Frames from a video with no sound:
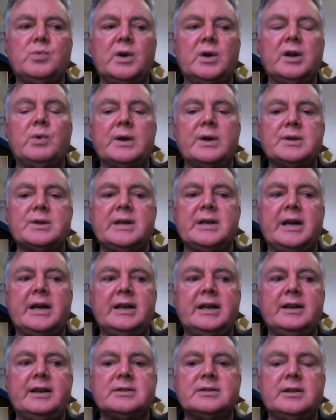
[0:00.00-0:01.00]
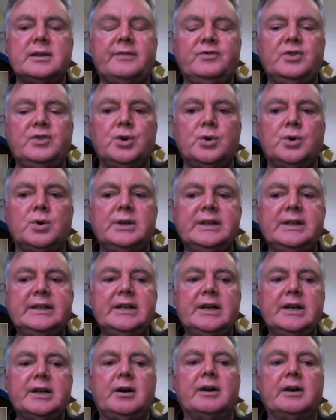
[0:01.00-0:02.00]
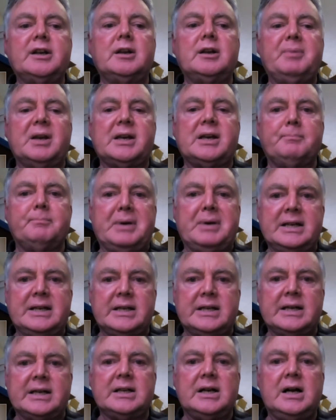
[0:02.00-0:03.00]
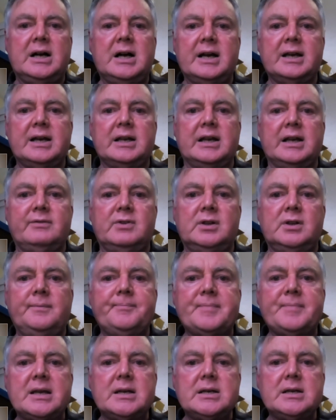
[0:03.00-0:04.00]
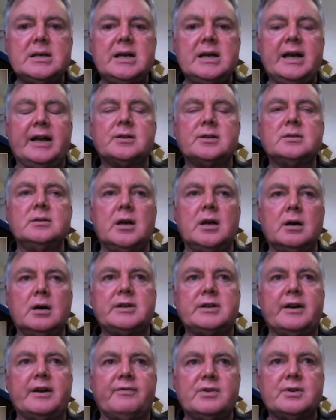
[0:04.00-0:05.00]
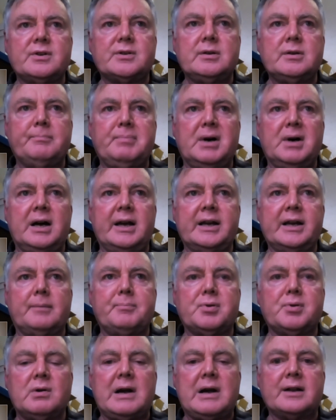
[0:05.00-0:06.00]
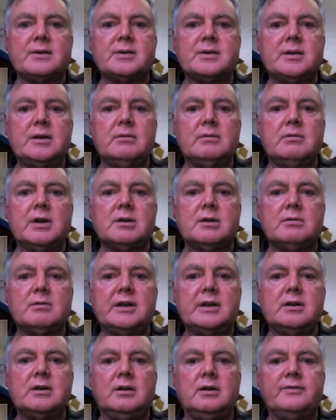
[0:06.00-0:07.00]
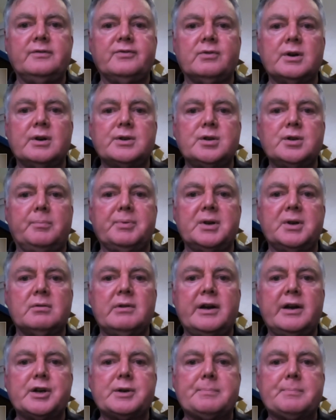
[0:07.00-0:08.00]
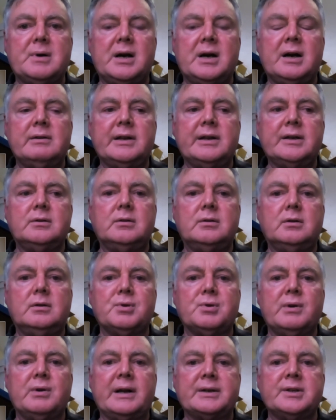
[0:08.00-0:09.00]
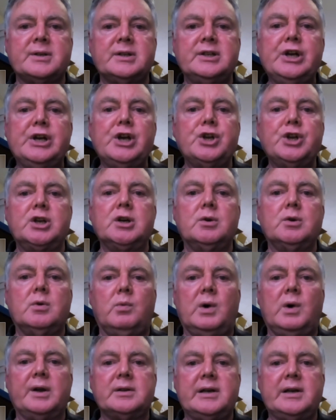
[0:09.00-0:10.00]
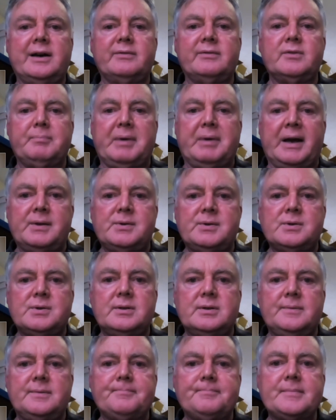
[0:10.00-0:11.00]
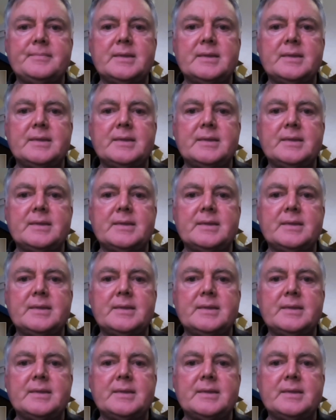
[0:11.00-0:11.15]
What I would say is if you're going to be competing at a high level, it's no difference to buying a Perazzi or a Krieghoff or a top-of-the-range Browning or Beretta. You will want to have the best.